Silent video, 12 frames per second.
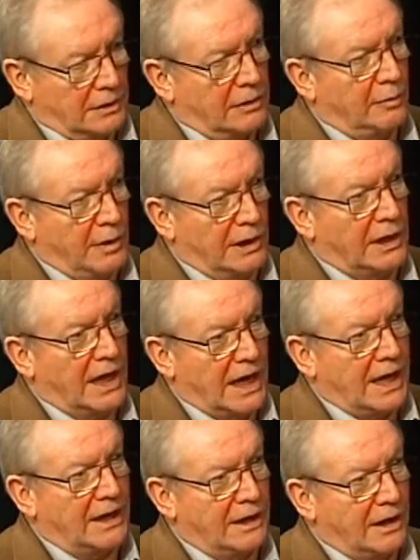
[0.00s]
to be
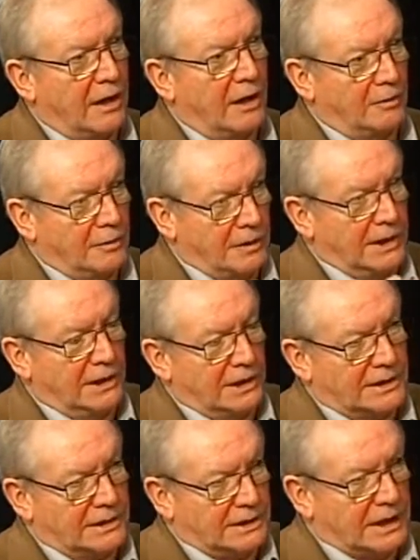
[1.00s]
handed up
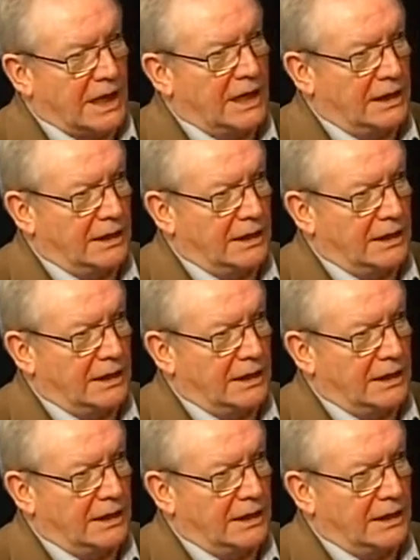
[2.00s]
into society.